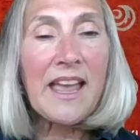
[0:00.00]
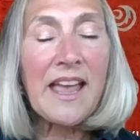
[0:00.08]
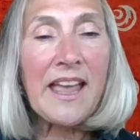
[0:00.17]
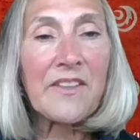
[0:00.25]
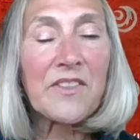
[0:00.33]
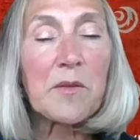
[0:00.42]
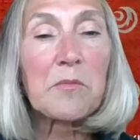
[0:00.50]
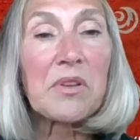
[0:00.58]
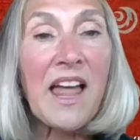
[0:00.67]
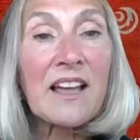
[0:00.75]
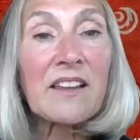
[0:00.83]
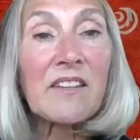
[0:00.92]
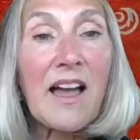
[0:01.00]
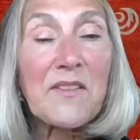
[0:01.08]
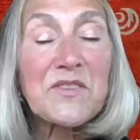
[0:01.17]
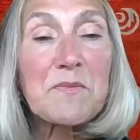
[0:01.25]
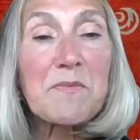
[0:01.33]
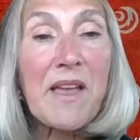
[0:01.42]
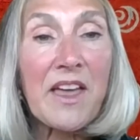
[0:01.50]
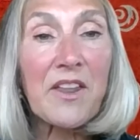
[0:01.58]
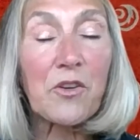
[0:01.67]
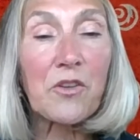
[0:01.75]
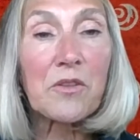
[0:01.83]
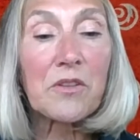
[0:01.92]
and the Black Lives
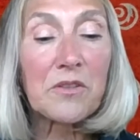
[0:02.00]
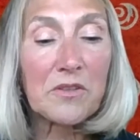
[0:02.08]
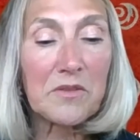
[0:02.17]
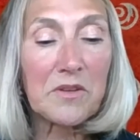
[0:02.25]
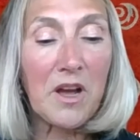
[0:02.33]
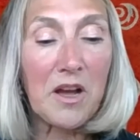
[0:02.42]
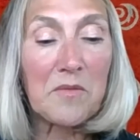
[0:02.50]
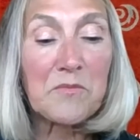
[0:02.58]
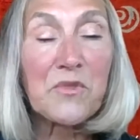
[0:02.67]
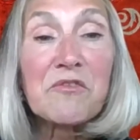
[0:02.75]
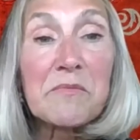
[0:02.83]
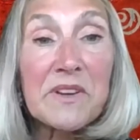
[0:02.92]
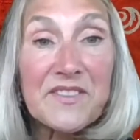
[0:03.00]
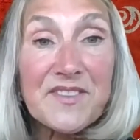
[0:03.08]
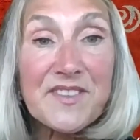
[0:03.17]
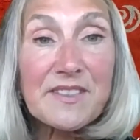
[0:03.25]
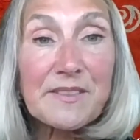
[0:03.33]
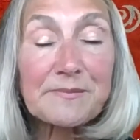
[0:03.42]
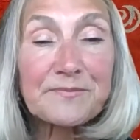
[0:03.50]
Matter movements.